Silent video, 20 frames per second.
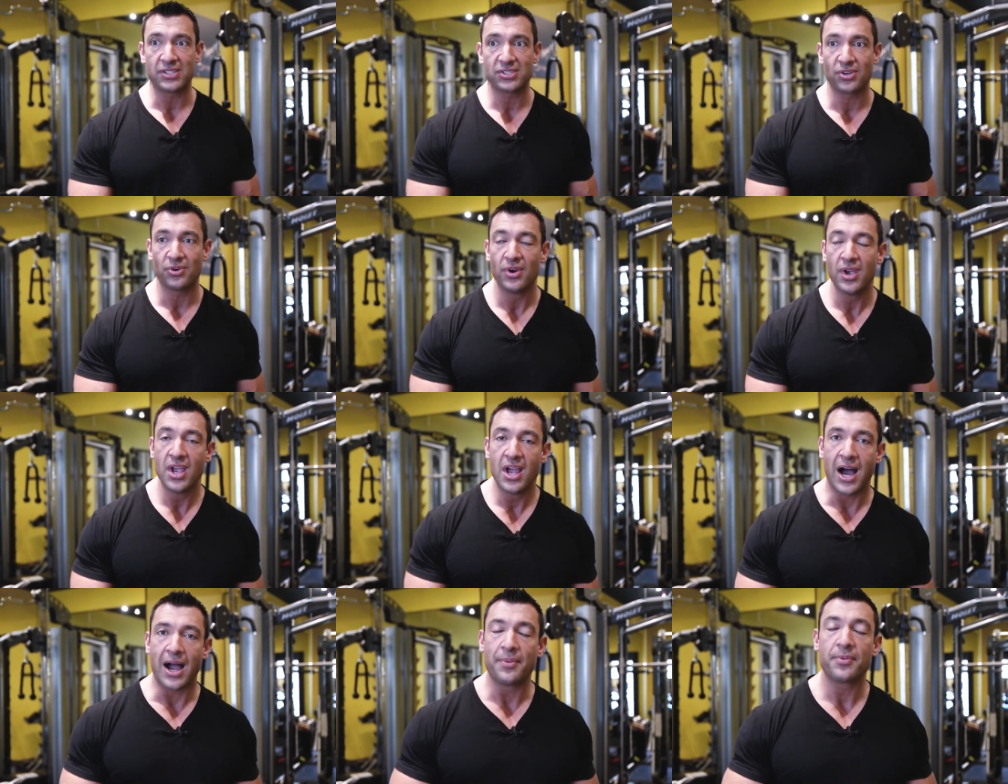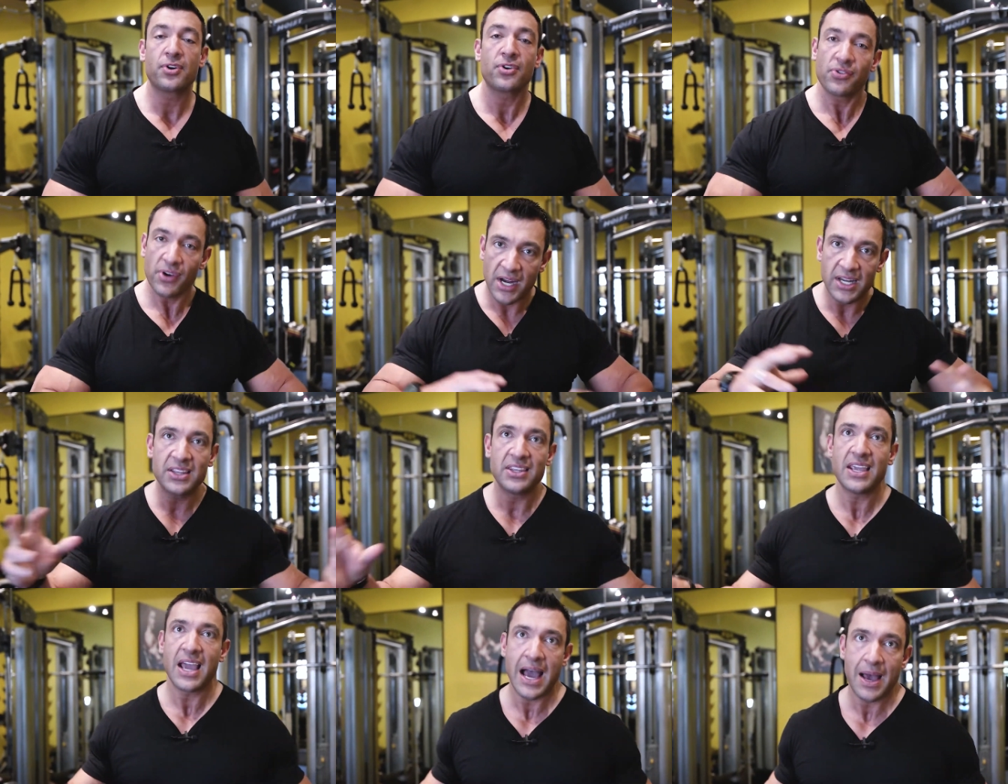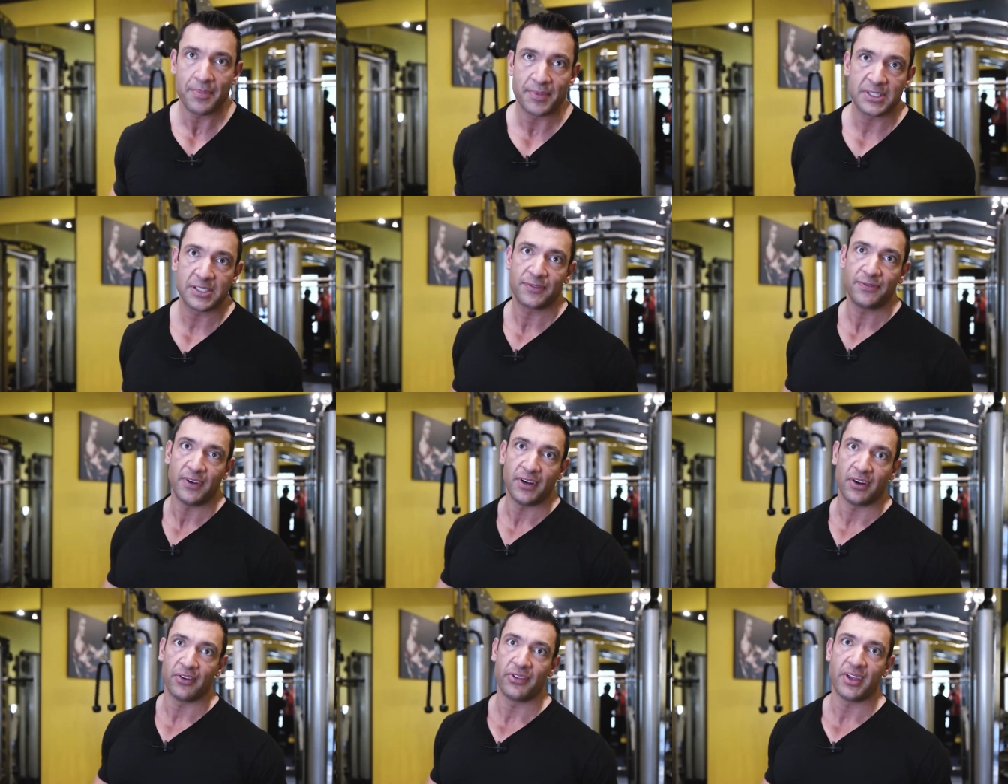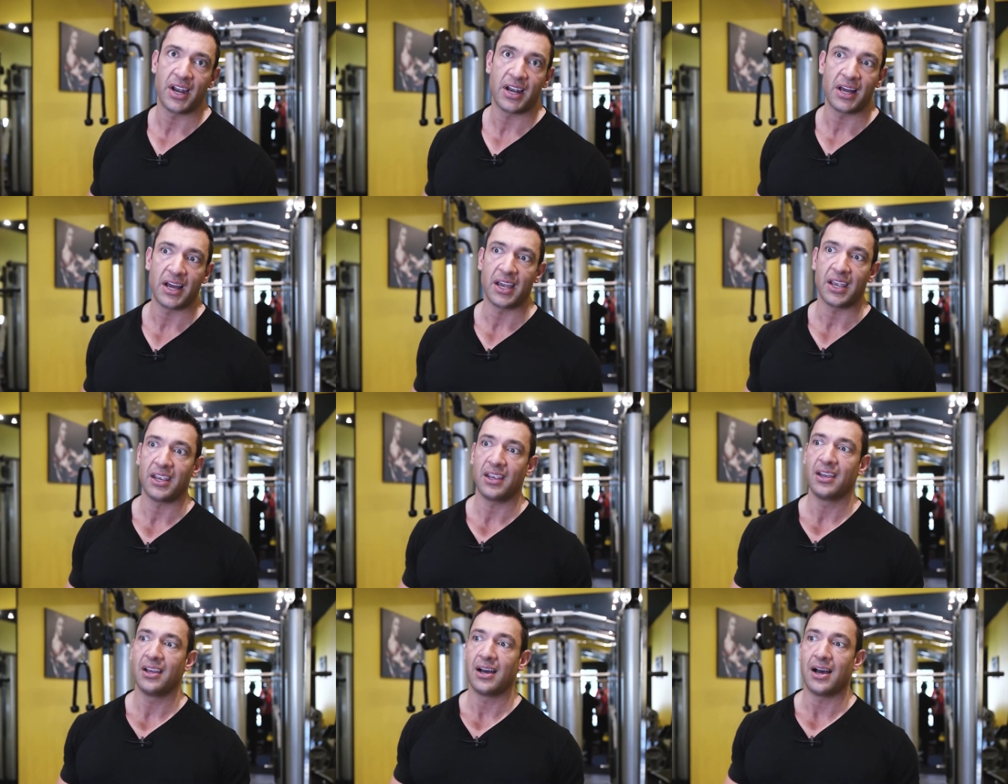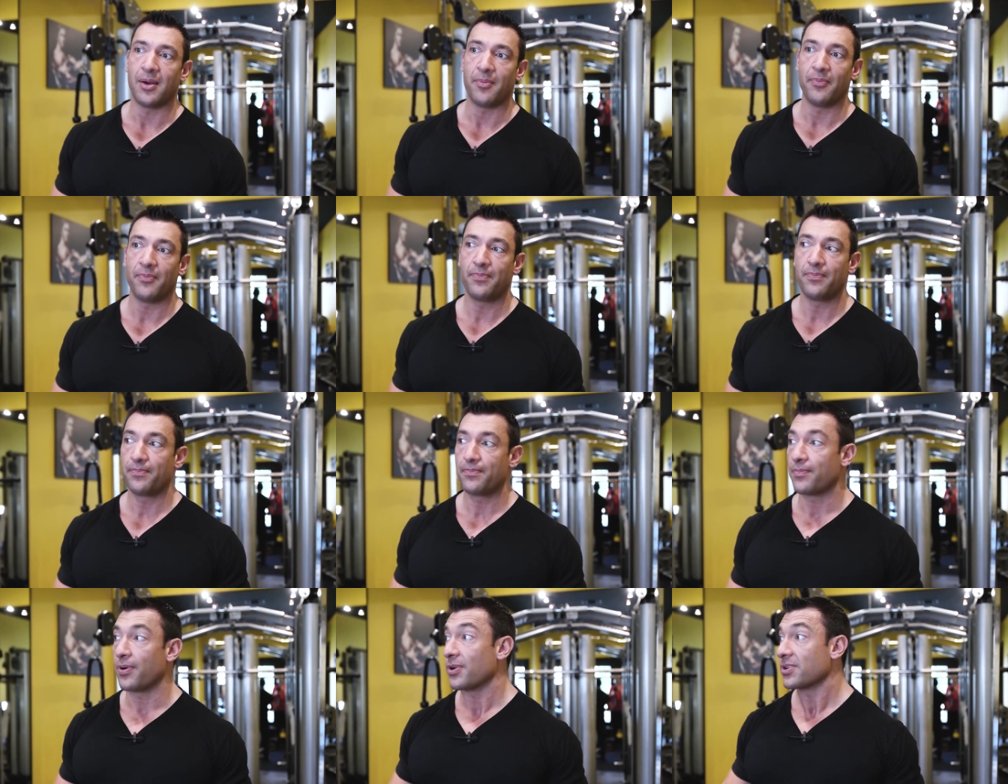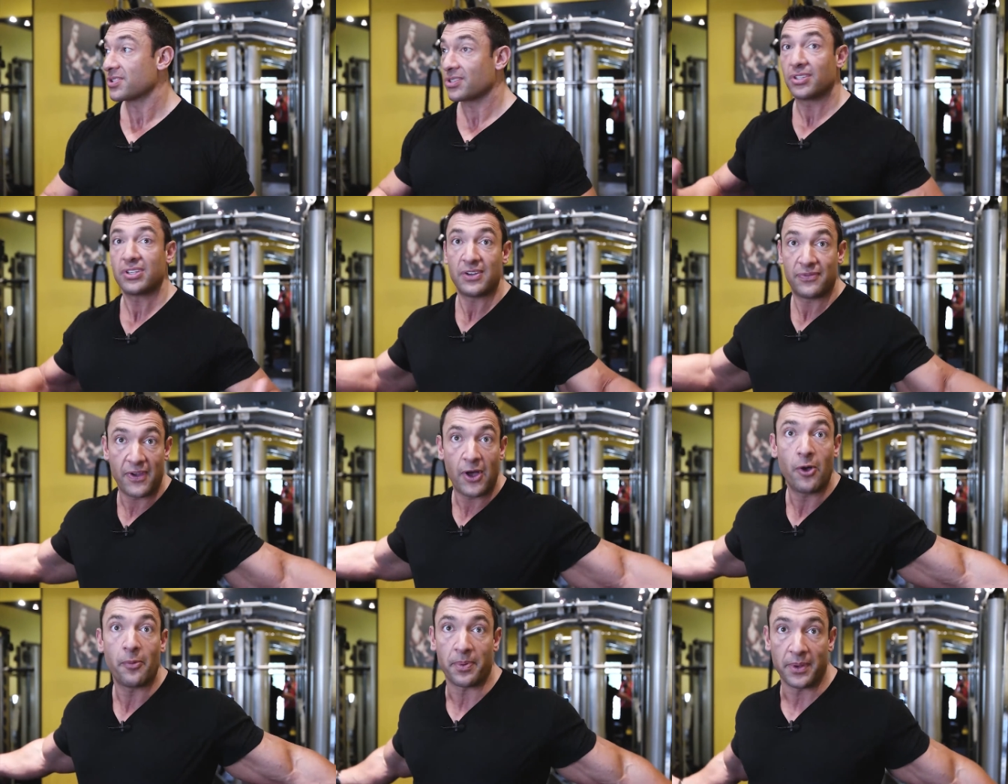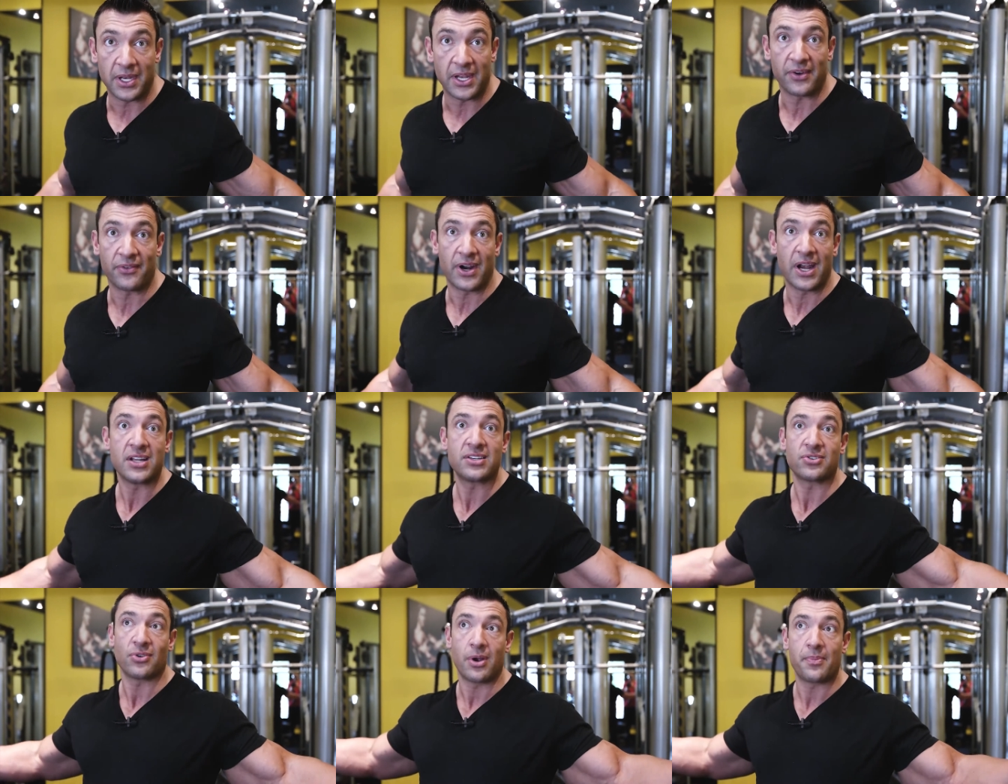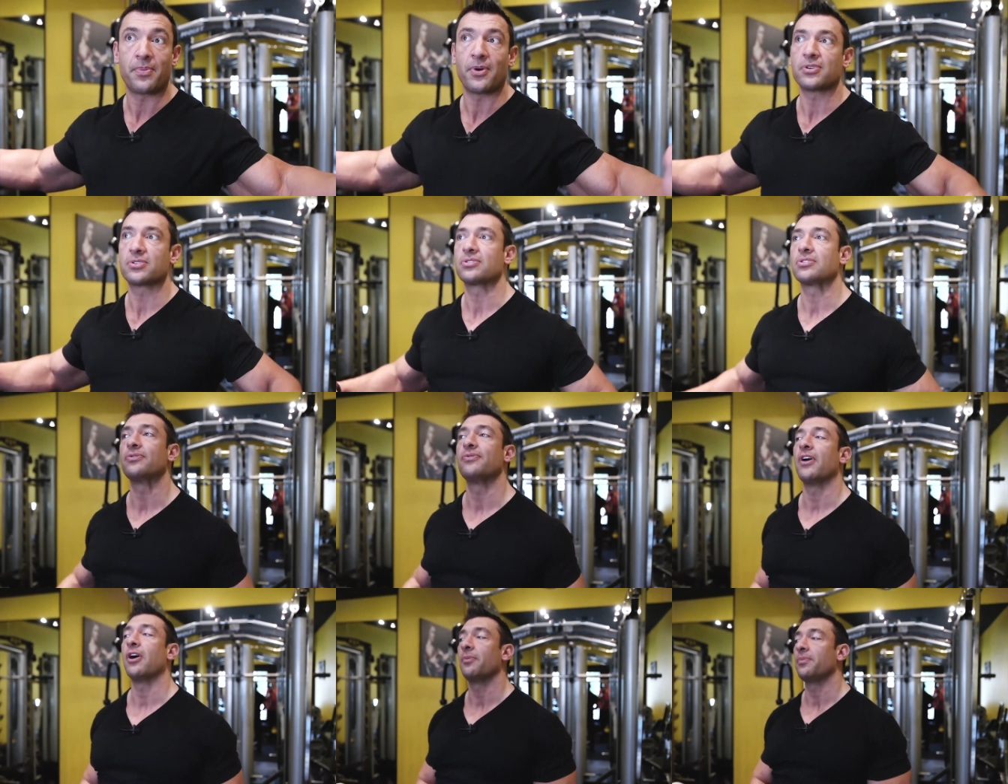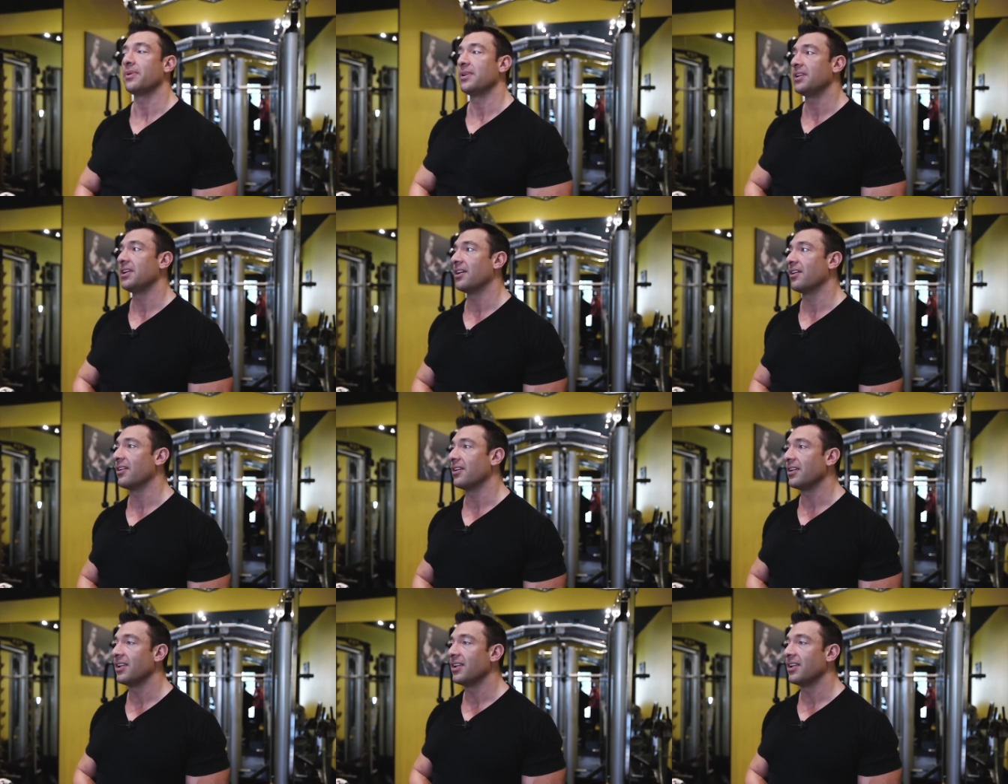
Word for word: So I'm creating the atmosphere that I'm personally developing in, right? So I personally develop in here.